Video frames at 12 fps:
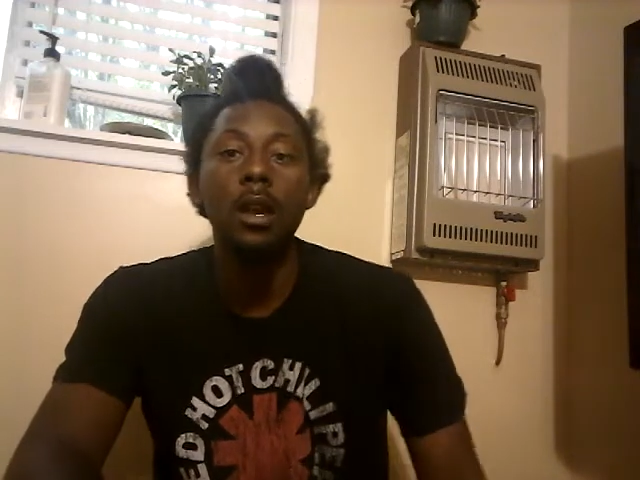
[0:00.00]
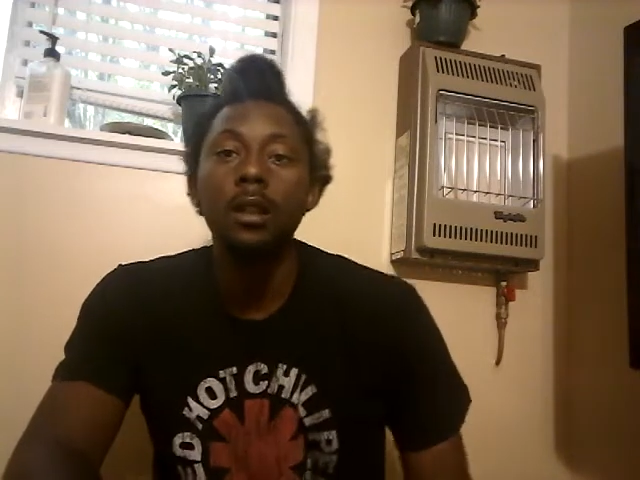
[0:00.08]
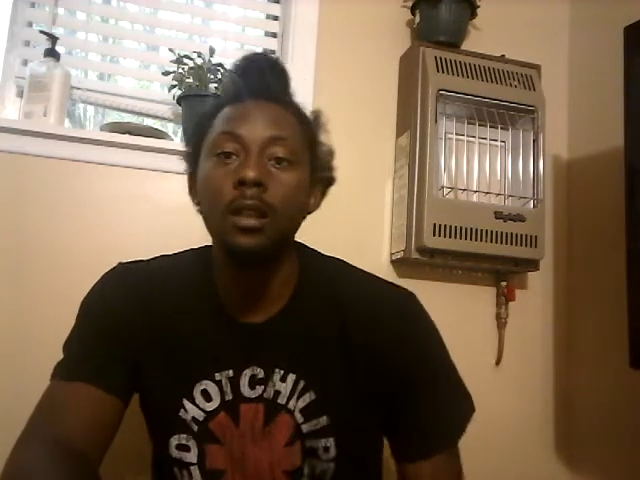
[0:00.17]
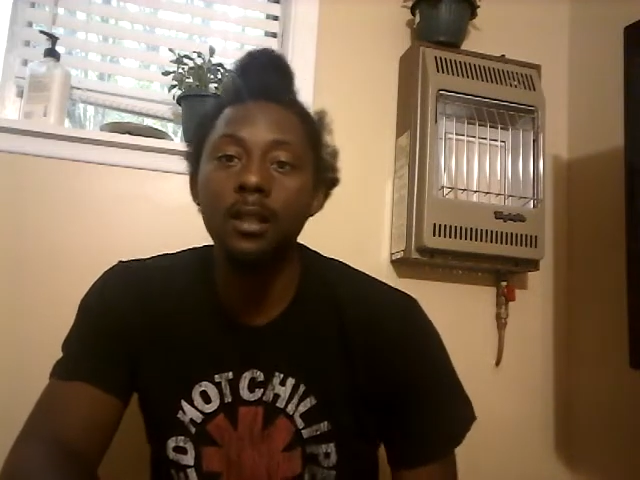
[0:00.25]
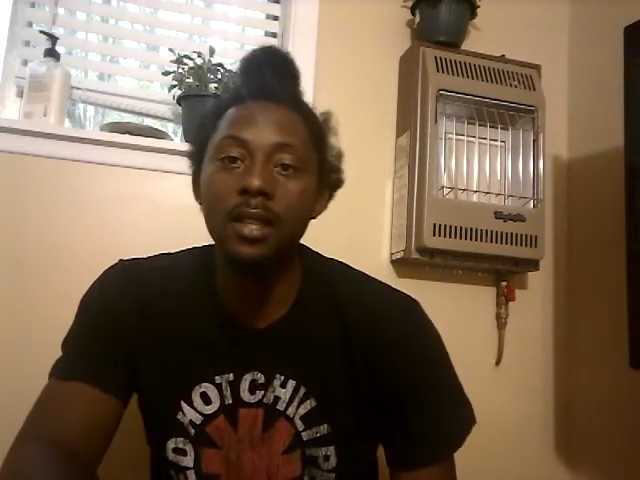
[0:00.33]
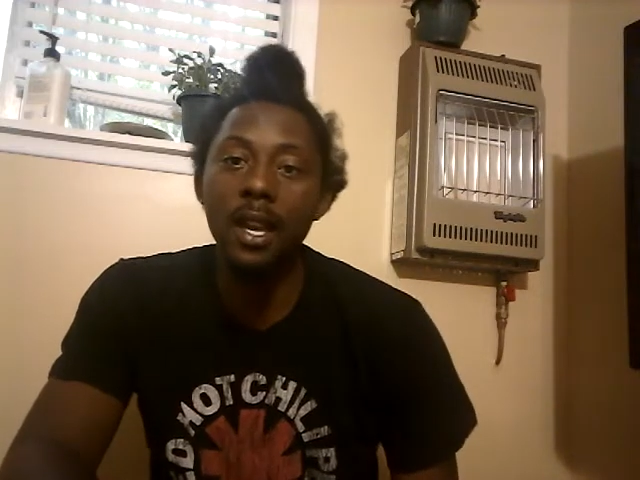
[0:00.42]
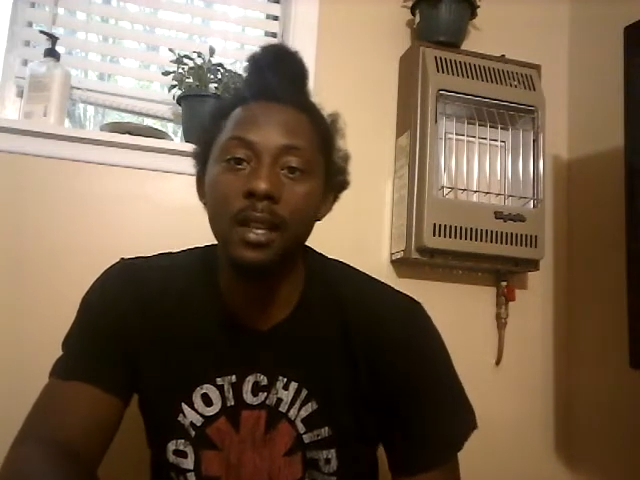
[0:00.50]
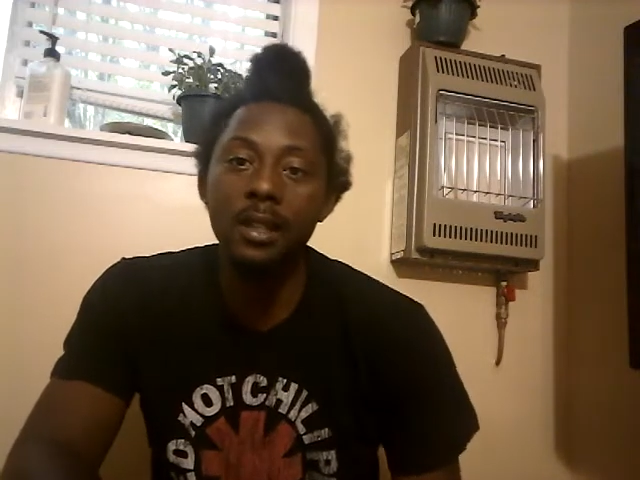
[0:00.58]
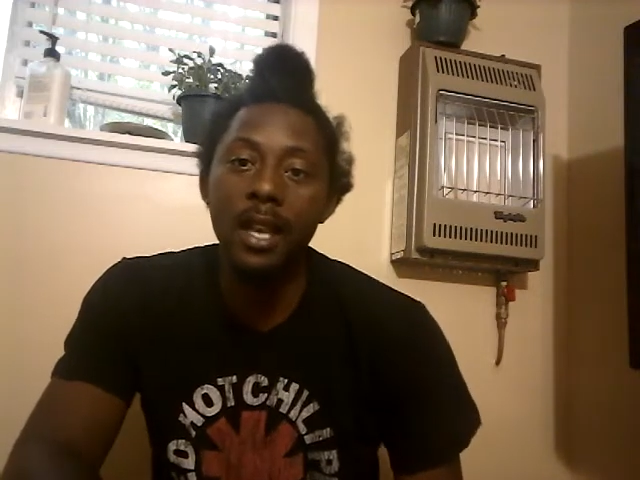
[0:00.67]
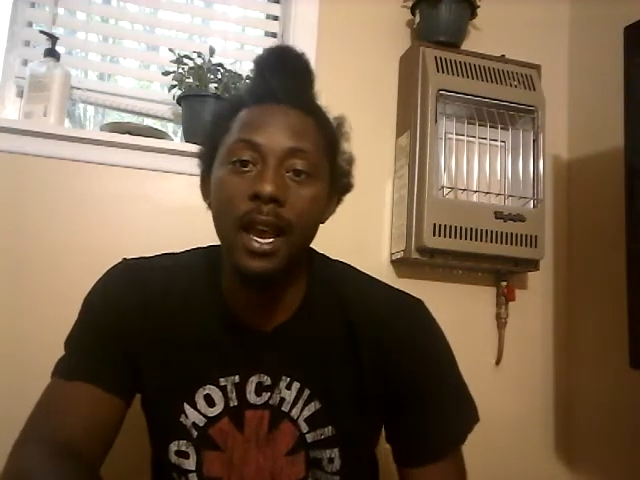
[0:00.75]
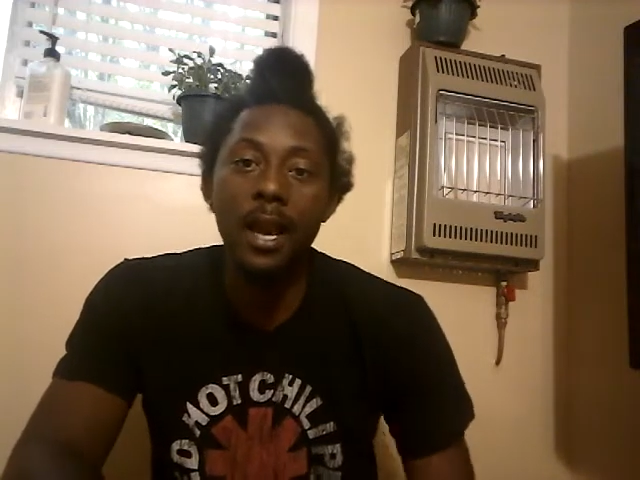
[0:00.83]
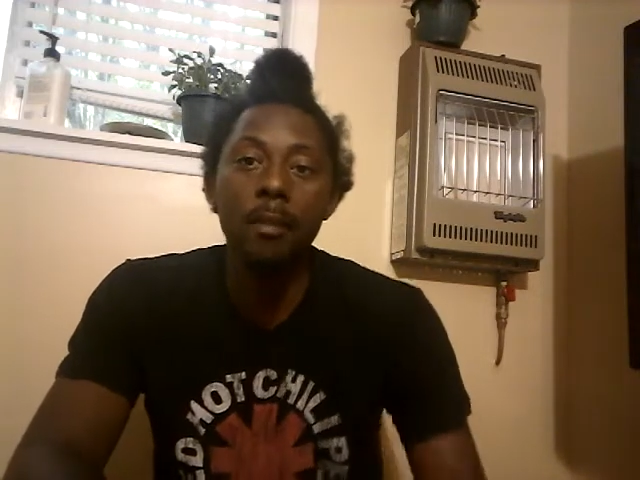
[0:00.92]
to take
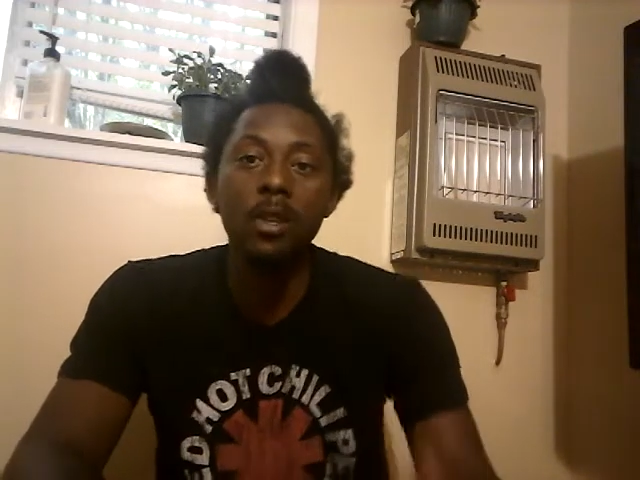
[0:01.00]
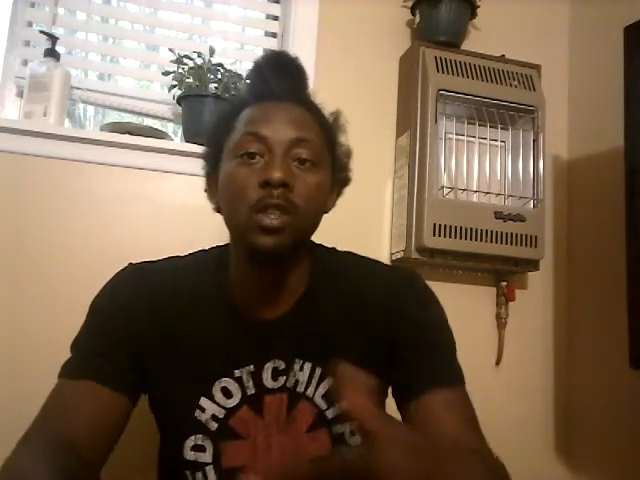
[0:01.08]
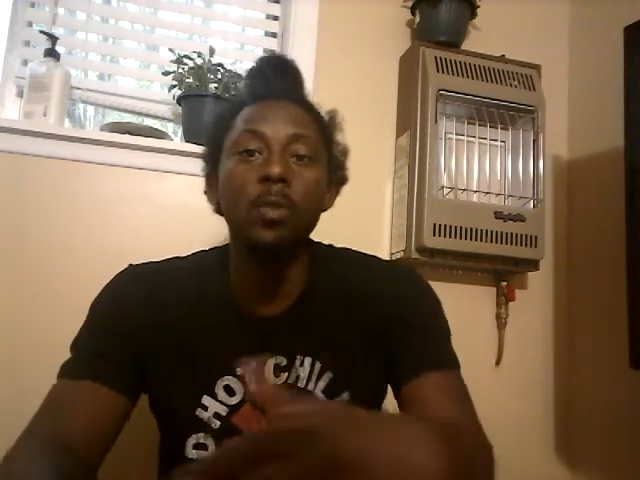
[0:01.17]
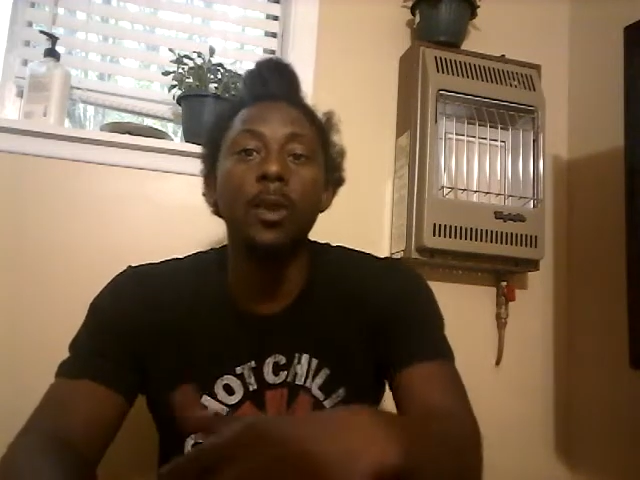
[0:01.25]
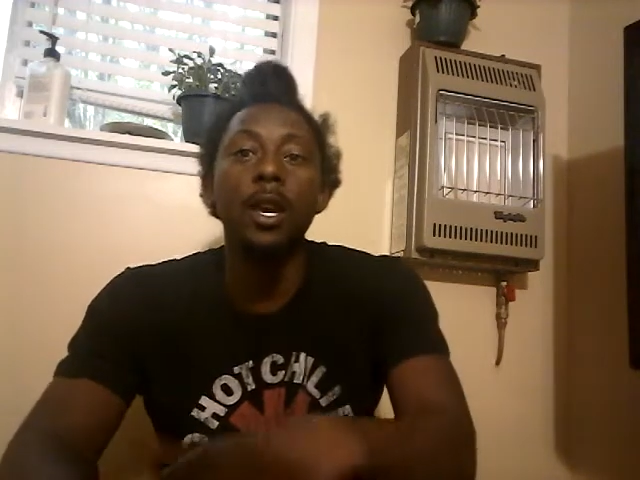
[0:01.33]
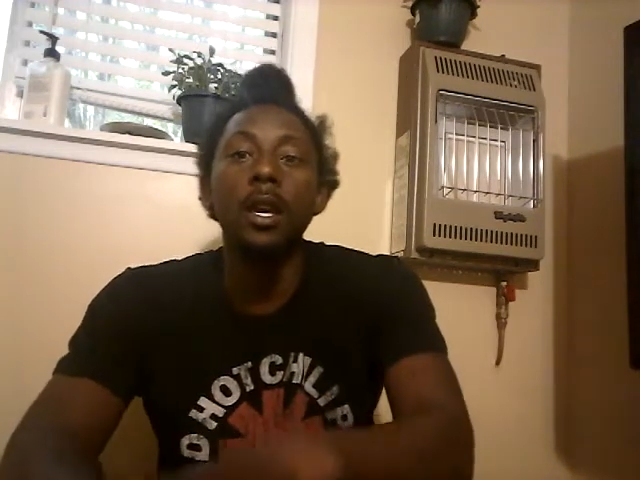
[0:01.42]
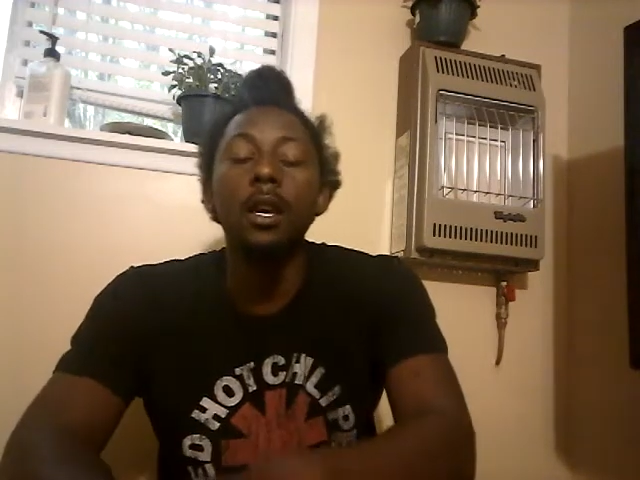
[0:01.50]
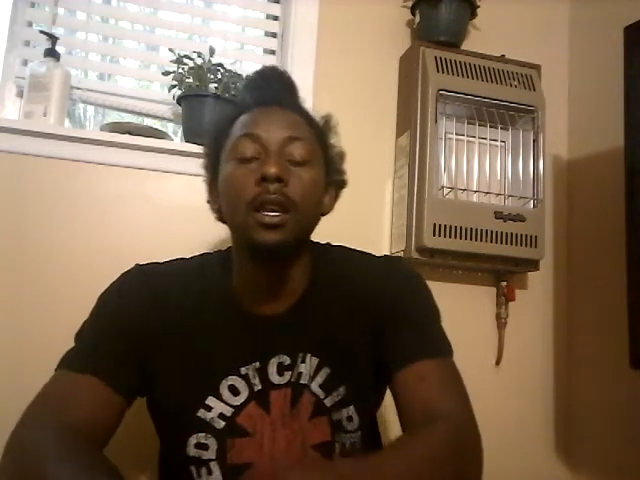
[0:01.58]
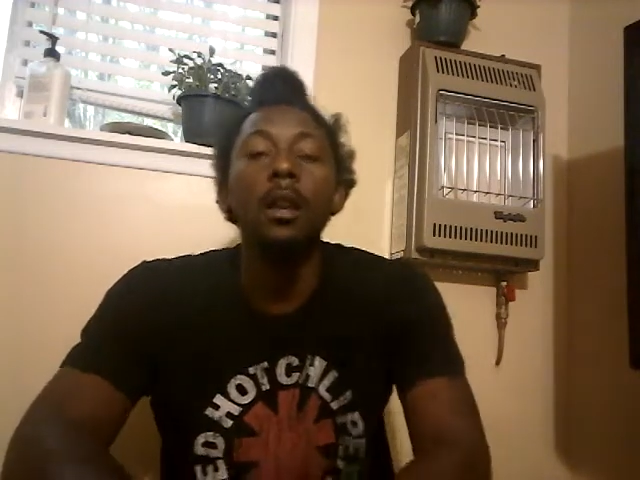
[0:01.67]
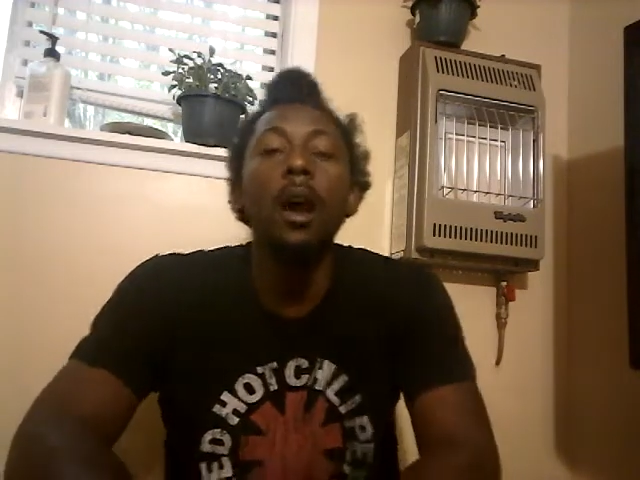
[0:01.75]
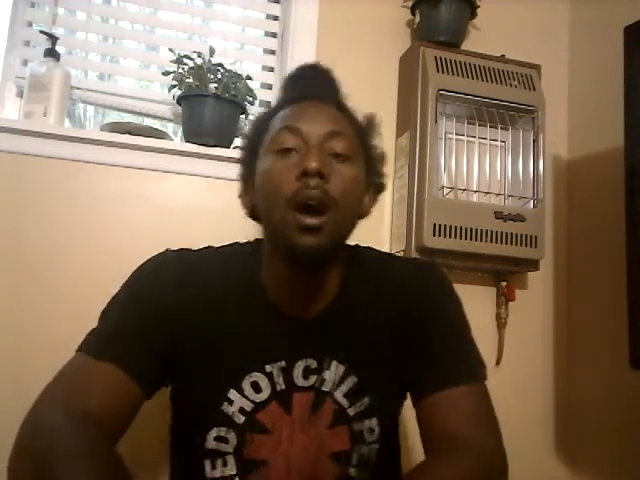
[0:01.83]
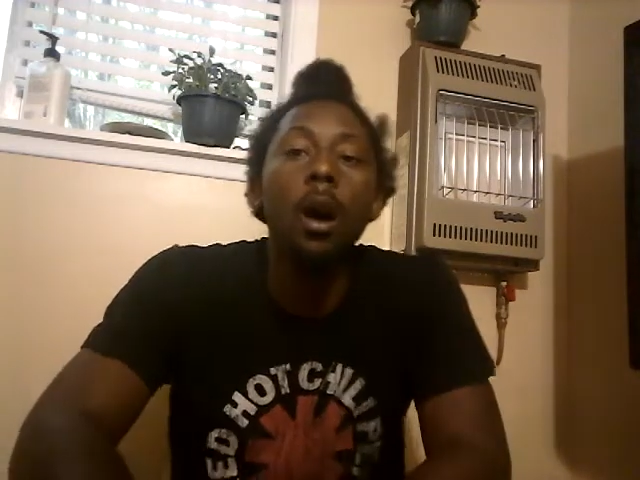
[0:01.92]
time and spend a